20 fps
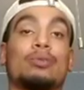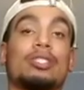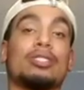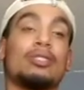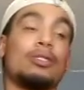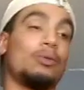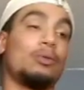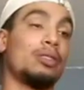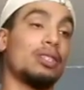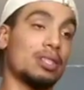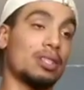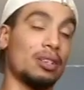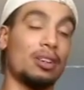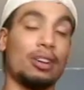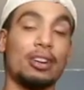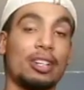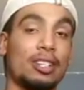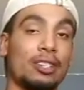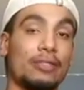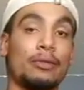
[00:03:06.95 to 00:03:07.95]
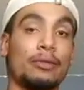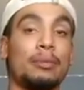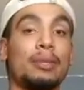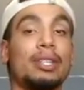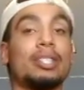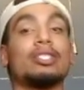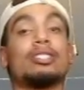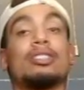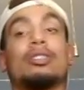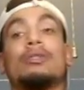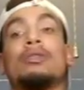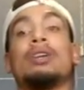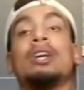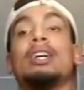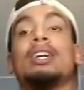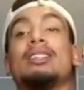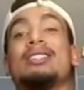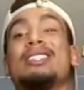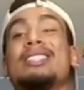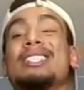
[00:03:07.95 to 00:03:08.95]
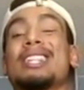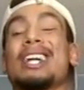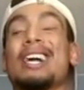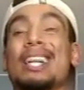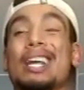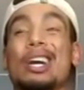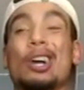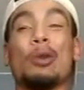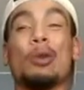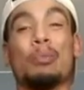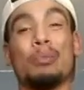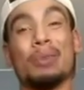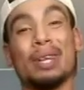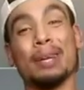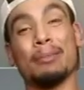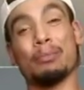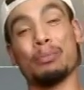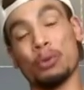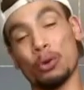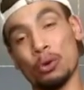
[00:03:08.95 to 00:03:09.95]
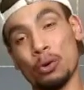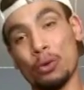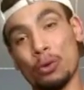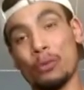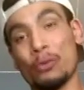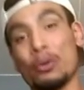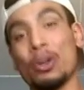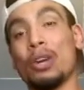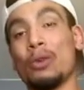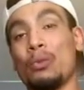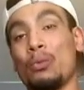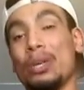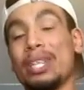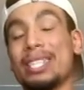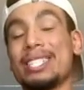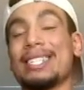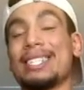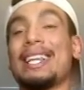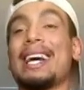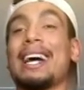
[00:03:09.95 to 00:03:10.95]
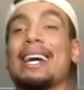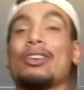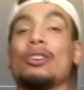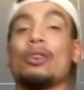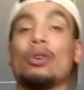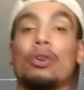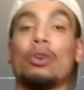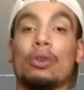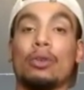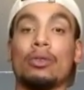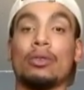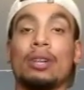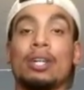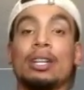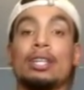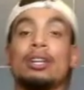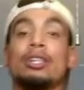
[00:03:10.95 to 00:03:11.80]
was always the hardest for me. So this kind of helped me improve, reach that goal.